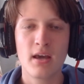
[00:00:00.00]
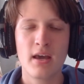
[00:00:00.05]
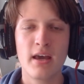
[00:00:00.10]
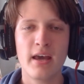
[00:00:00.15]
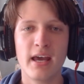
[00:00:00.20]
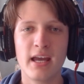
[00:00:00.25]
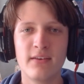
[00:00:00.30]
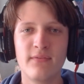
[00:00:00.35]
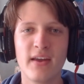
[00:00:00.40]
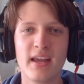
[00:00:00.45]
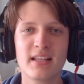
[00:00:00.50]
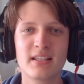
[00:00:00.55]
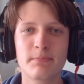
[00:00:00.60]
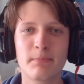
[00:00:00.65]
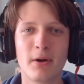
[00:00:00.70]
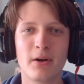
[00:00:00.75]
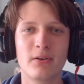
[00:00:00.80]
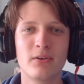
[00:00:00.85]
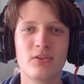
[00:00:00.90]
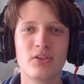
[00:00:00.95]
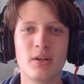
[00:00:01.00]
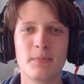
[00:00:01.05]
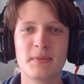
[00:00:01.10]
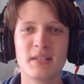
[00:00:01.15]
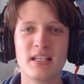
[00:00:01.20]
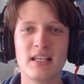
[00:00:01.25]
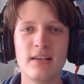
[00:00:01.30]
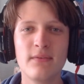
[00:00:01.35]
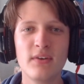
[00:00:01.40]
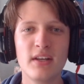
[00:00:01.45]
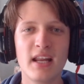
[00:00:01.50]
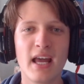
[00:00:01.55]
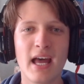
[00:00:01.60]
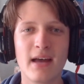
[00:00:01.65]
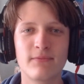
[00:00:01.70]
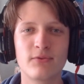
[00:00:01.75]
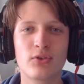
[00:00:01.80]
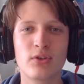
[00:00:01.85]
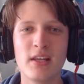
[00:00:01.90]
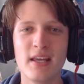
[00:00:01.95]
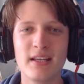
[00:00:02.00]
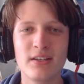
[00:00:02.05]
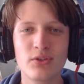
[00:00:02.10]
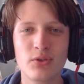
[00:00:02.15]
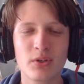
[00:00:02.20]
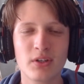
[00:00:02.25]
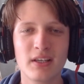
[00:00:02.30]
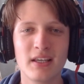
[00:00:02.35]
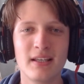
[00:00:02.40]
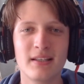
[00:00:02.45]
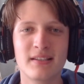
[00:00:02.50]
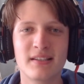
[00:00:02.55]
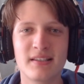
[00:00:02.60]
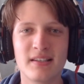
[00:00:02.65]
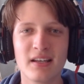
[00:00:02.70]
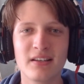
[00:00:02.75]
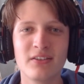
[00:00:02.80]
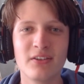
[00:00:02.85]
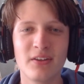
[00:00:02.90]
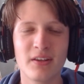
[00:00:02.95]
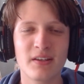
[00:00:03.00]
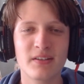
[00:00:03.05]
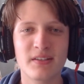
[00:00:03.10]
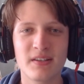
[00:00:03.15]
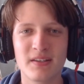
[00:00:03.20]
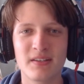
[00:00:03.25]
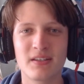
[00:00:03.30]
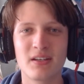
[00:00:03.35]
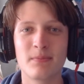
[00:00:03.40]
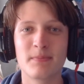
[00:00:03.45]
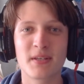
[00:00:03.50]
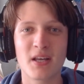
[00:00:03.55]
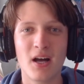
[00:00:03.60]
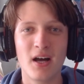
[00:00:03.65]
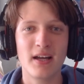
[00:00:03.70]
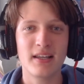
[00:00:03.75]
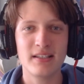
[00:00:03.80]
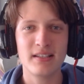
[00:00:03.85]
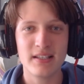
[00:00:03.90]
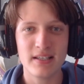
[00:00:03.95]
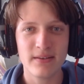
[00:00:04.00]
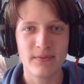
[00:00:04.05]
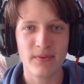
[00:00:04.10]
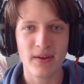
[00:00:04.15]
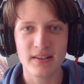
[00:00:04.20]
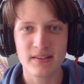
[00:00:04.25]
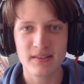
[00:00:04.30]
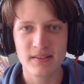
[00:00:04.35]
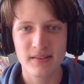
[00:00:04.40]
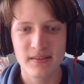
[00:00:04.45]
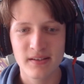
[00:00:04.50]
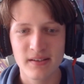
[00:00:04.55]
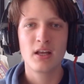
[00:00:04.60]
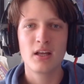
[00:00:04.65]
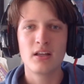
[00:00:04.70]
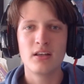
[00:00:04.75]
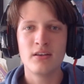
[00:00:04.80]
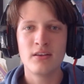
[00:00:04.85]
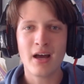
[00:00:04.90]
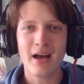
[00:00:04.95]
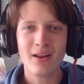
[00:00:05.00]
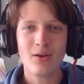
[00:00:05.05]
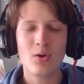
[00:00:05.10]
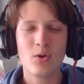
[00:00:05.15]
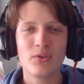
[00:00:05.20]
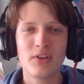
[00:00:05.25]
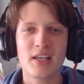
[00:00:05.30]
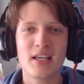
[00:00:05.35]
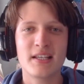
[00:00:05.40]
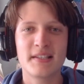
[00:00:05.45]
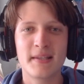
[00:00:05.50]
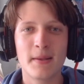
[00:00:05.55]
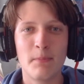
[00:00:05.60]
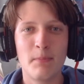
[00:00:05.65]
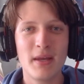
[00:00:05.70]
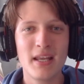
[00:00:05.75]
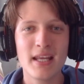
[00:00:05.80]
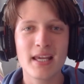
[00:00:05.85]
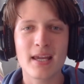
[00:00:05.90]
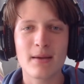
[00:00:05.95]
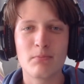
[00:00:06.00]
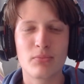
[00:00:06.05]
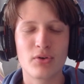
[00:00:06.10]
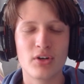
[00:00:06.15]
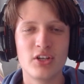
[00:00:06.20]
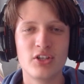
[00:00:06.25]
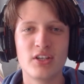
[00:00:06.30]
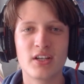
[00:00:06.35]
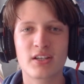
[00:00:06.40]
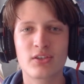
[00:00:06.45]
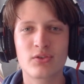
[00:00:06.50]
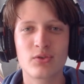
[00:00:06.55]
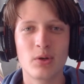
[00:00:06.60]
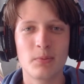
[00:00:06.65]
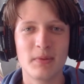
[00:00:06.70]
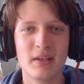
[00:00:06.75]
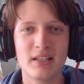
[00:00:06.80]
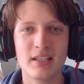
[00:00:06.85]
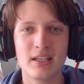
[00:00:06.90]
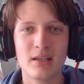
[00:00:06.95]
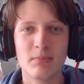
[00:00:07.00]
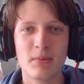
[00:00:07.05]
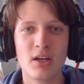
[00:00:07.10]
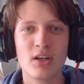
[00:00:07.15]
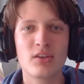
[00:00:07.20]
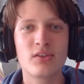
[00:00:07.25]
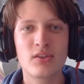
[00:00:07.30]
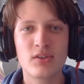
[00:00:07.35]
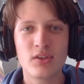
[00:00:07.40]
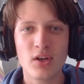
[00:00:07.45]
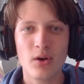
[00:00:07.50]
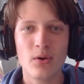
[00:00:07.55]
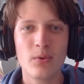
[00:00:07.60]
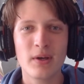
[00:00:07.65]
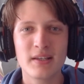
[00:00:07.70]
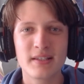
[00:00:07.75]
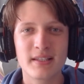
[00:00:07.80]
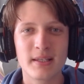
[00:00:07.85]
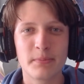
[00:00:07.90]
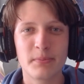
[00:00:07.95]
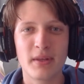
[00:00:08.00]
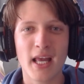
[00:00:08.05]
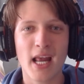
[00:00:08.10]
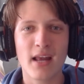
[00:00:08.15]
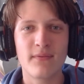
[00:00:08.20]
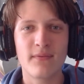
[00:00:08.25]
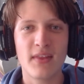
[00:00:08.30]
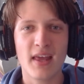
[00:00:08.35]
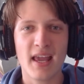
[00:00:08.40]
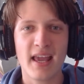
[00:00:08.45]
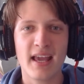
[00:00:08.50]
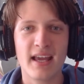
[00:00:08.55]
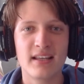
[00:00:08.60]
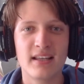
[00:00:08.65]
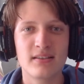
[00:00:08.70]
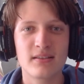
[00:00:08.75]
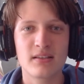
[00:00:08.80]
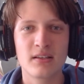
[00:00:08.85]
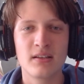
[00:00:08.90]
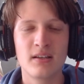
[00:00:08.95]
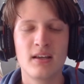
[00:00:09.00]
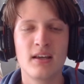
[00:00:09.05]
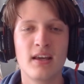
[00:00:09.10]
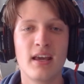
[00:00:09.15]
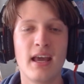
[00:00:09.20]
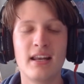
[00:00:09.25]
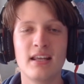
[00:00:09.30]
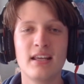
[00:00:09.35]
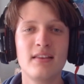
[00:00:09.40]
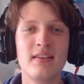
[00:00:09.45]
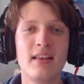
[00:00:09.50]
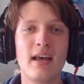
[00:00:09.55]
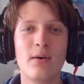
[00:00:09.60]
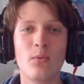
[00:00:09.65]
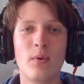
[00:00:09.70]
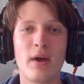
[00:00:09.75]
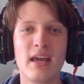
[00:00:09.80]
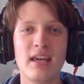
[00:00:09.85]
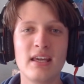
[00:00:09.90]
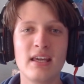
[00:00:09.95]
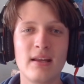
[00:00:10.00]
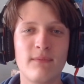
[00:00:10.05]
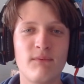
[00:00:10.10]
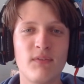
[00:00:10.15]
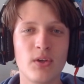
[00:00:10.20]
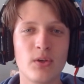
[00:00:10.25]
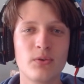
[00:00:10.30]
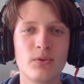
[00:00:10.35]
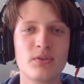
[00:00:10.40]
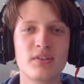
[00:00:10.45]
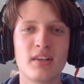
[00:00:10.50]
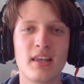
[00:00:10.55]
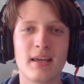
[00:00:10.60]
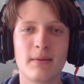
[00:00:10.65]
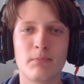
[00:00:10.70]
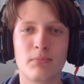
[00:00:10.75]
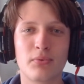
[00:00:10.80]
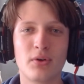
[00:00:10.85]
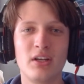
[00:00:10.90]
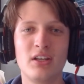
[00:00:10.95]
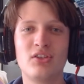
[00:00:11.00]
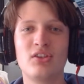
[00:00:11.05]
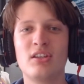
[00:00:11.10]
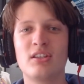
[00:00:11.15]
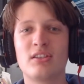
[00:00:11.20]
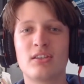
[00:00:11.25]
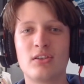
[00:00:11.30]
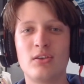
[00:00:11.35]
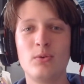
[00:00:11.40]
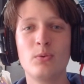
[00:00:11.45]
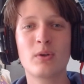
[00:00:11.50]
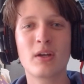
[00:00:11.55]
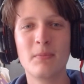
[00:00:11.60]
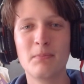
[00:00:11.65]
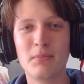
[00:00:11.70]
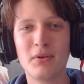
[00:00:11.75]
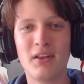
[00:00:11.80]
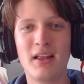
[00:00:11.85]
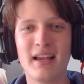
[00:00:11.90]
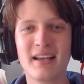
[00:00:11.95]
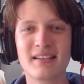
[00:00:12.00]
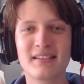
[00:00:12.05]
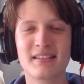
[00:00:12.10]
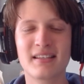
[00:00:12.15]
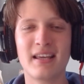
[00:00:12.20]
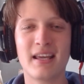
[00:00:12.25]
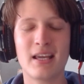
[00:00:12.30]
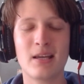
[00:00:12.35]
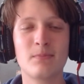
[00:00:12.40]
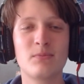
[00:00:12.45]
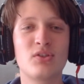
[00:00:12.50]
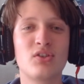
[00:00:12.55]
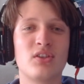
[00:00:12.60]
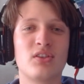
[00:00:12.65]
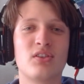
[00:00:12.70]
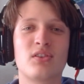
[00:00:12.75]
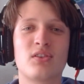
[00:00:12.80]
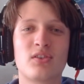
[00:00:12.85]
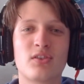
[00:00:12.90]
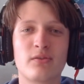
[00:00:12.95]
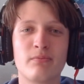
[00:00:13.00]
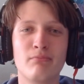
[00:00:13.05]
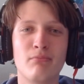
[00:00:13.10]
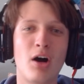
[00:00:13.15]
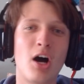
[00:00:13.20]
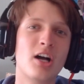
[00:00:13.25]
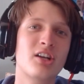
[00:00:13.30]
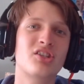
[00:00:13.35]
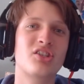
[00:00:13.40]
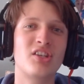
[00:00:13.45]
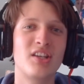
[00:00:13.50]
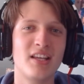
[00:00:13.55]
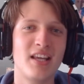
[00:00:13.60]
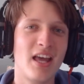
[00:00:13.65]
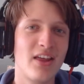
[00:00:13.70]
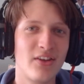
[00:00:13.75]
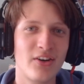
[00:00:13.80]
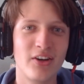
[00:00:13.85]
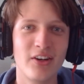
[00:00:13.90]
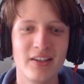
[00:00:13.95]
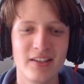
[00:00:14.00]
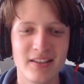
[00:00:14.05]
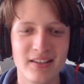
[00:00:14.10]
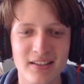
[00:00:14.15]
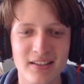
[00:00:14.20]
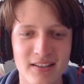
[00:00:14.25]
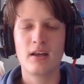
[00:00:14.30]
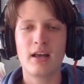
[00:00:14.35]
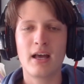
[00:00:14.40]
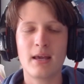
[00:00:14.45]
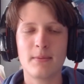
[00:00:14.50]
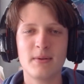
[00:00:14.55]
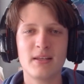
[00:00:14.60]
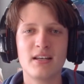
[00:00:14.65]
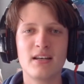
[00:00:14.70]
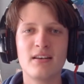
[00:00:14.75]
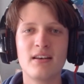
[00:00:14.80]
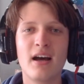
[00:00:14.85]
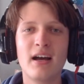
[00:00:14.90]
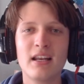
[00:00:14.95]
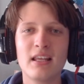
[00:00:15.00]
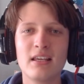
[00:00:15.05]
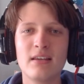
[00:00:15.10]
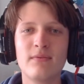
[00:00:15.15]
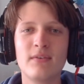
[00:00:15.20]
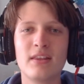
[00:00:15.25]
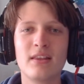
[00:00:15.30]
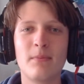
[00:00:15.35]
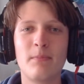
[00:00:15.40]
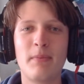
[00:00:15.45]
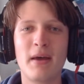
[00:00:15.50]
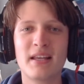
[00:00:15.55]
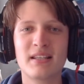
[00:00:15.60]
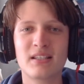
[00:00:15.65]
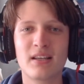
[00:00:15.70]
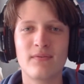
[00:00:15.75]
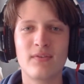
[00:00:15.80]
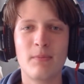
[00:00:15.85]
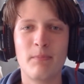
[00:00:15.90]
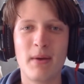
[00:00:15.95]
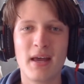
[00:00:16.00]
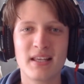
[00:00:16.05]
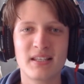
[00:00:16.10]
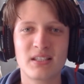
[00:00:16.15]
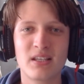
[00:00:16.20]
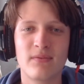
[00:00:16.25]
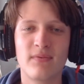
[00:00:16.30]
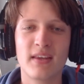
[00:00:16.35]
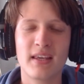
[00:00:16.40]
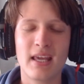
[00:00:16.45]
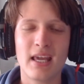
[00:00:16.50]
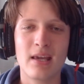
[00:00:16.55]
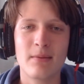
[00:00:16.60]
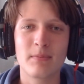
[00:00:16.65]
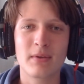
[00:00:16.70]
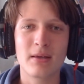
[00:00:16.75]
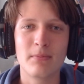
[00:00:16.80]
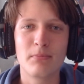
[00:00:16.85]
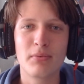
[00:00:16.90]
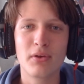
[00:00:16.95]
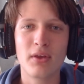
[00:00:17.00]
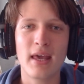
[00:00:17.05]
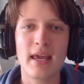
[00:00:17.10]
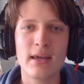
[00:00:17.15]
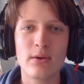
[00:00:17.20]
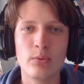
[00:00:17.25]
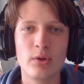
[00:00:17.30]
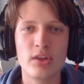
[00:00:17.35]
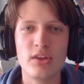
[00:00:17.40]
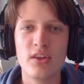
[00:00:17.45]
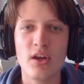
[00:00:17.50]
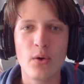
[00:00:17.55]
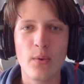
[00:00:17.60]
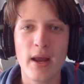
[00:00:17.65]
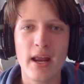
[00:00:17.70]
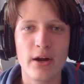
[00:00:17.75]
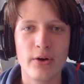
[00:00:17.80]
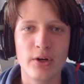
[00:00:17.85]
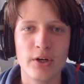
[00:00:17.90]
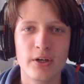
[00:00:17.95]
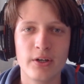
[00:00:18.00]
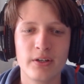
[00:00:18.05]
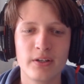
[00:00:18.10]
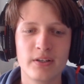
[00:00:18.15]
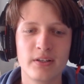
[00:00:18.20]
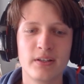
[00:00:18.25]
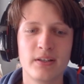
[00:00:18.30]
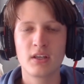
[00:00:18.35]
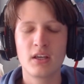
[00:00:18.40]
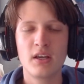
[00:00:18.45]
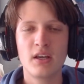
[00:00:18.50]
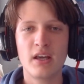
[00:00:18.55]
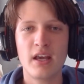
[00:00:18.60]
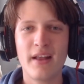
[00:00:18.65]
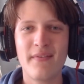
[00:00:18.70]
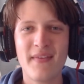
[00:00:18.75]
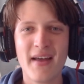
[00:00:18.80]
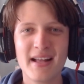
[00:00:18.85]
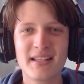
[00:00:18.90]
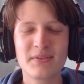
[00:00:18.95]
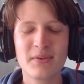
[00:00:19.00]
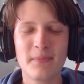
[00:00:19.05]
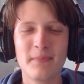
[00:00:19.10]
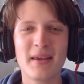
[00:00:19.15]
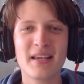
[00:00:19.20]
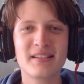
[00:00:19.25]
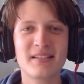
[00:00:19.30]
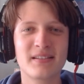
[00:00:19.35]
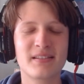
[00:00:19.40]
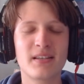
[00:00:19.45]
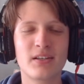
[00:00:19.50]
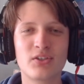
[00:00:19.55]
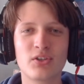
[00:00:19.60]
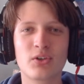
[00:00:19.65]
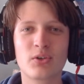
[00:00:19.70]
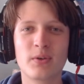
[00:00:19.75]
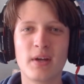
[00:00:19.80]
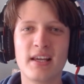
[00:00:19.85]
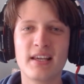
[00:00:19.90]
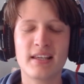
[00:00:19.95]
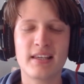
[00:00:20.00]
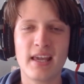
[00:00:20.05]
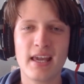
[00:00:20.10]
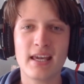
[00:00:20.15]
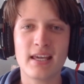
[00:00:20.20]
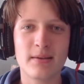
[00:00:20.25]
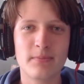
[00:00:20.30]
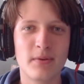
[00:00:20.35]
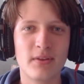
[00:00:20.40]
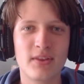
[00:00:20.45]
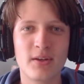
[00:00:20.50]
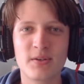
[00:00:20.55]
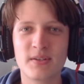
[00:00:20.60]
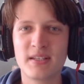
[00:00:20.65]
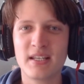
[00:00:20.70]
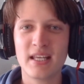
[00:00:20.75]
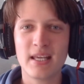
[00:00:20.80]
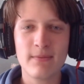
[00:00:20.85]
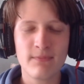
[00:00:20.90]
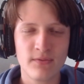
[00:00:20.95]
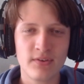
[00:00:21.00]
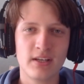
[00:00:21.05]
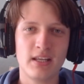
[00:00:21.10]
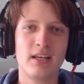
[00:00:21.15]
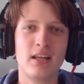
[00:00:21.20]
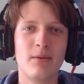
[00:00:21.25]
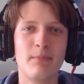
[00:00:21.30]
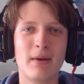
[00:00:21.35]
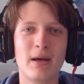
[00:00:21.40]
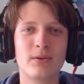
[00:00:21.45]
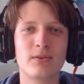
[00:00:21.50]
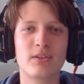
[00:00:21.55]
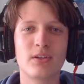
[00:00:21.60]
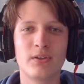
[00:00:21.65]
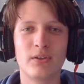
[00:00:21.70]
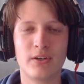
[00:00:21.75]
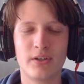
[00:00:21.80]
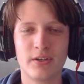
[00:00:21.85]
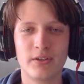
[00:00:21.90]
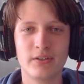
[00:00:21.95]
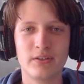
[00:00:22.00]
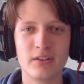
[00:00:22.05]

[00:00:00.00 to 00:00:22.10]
Advanced partnerships even have intricate signaling systems on defense. Not only is the bidding in Bridge extremely deep, so is the play of the hand. And in that way, it feels like Bridge is 2 complex games just smoshed together. I mean, not even the best of the game can play with no error. And that's what makes it such a great game. There's an infinite amount to learn.